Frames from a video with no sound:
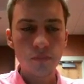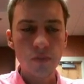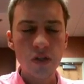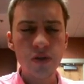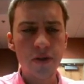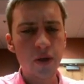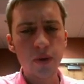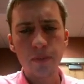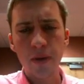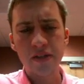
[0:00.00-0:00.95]
So I think we
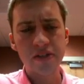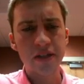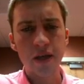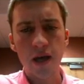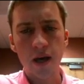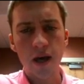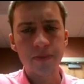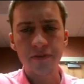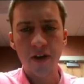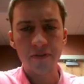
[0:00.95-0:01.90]
might see uh, up to
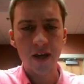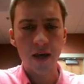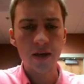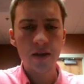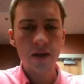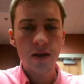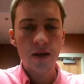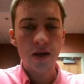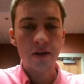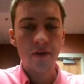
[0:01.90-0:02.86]
five K.
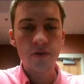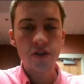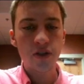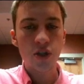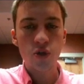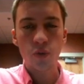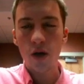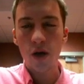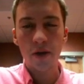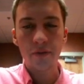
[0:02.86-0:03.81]
And if I'm just going to
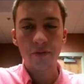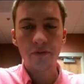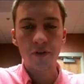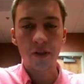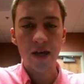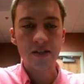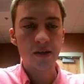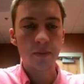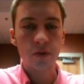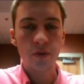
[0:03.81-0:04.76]
draw, for the last thing
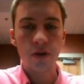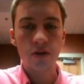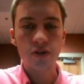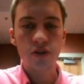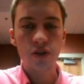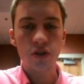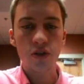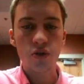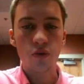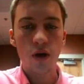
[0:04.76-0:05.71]
I'm doing here, just going to
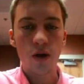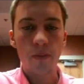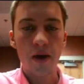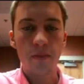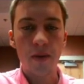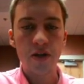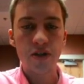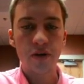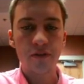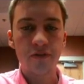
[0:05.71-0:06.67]
draw my
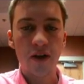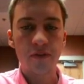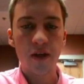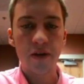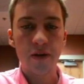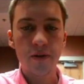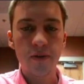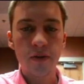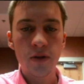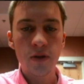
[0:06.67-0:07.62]
imaginary five K here,
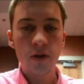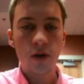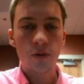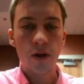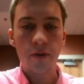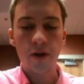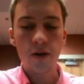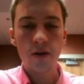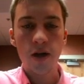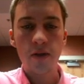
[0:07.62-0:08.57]
around there.